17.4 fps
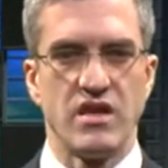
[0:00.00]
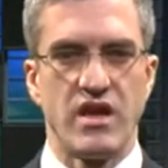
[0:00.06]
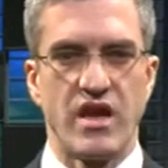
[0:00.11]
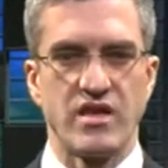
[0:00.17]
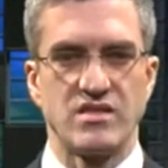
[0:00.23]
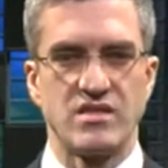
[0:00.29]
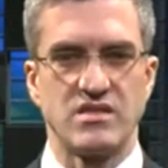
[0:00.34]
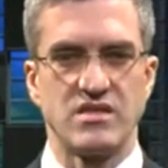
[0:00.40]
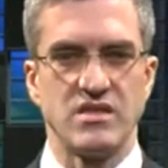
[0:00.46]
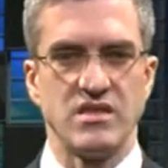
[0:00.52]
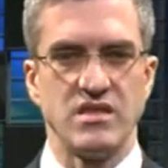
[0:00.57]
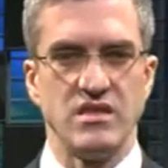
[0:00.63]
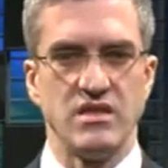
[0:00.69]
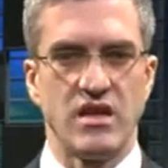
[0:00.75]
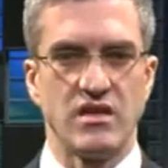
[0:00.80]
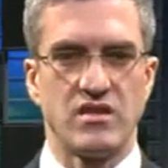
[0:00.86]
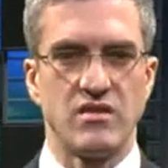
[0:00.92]
as
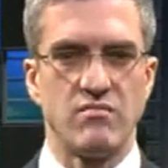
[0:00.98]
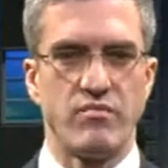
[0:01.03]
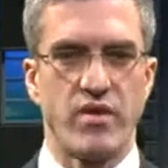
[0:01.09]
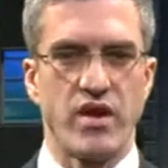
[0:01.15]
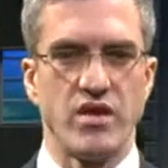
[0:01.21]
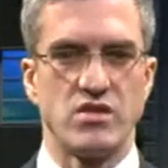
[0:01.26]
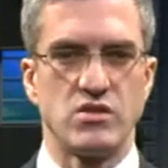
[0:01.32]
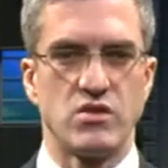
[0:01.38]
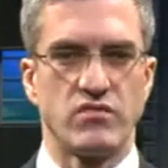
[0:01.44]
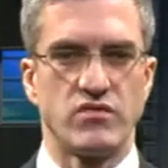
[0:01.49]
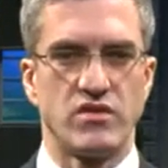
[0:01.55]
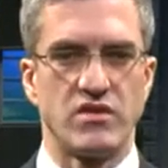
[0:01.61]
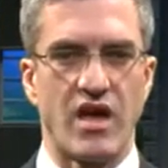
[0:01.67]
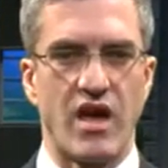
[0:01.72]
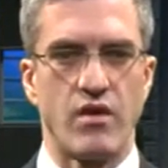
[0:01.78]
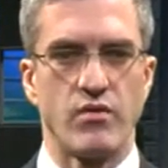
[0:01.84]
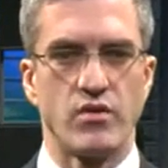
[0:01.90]
seen at the base of the
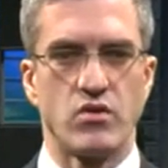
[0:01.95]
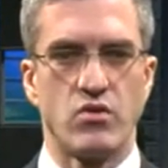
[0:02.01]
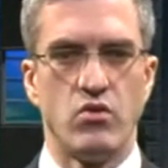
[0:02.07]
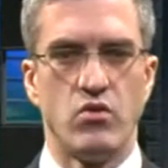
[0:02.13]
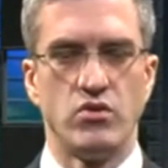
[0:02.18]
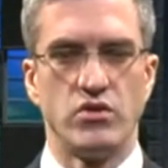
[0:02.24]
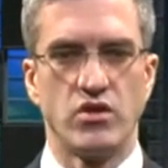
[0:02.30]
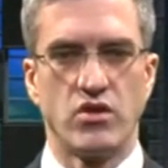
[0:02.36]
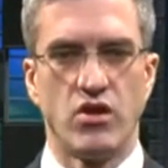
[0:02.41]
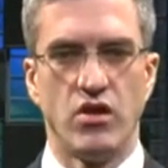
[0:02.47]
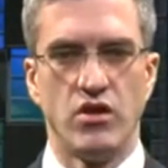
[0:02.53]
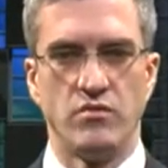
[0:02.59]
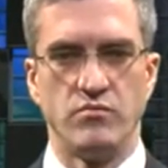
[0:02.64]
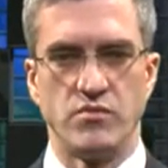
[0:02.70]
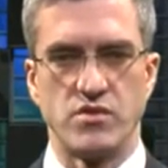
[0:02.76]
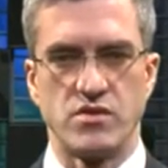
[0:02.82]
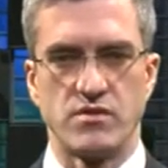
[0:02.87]
tower corner
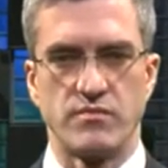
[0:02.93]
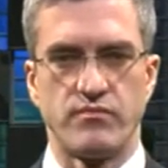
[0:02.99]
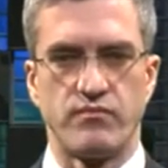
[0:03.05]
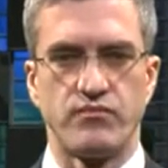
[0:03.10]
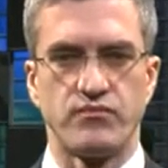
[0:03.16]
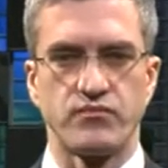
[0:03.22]
columns.